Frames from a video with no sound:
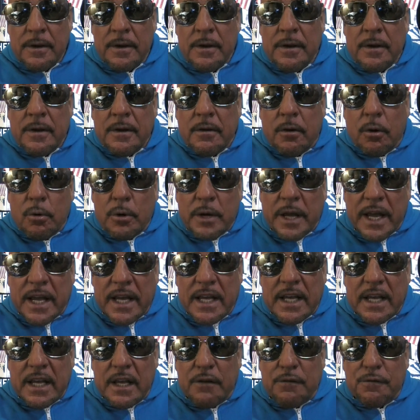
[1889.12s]
Okay?
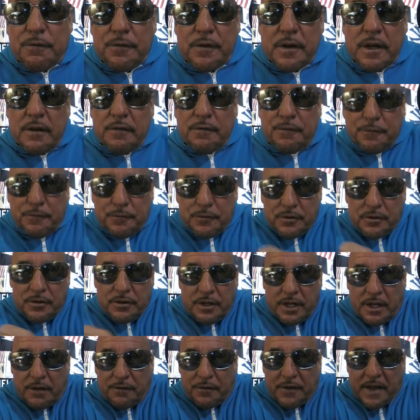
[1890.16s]
If
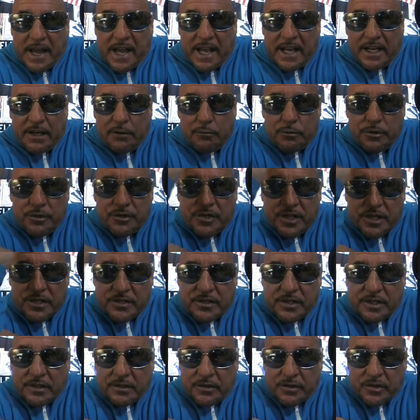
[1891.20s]
adding
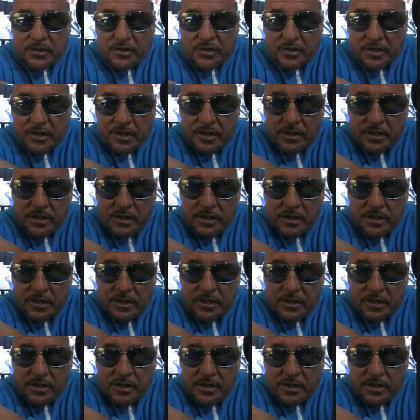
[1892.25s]
resistance,